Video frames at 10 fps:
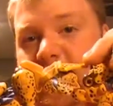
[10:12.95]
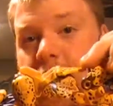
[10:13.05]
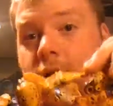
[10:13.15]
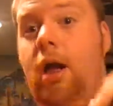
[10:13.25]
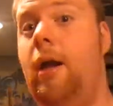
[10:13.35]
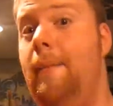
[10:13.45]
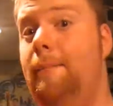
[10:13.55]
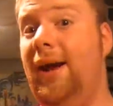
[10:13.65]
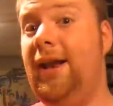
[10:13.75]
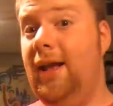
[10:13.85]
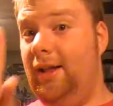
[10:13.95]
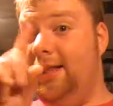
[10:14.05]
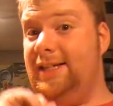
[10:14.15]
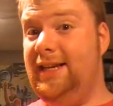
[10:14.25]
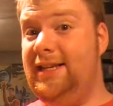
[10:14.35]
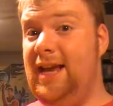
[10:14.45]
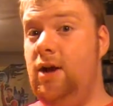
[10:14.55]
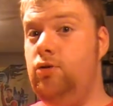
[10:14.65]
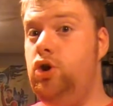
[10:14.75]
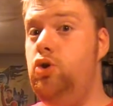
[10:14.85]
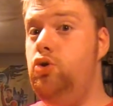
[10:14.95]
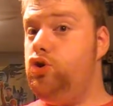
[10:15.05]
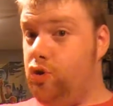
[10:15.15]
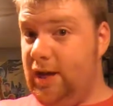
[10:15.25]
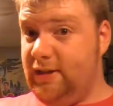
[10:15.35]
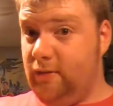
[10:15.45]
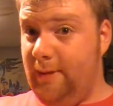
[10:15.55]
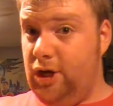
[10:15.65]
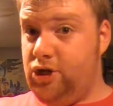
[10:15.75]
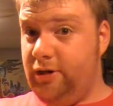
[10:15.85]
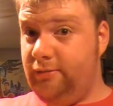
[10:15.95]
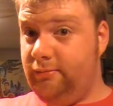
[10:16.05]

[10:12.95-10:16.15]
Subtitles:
are. But let's get down to transformation.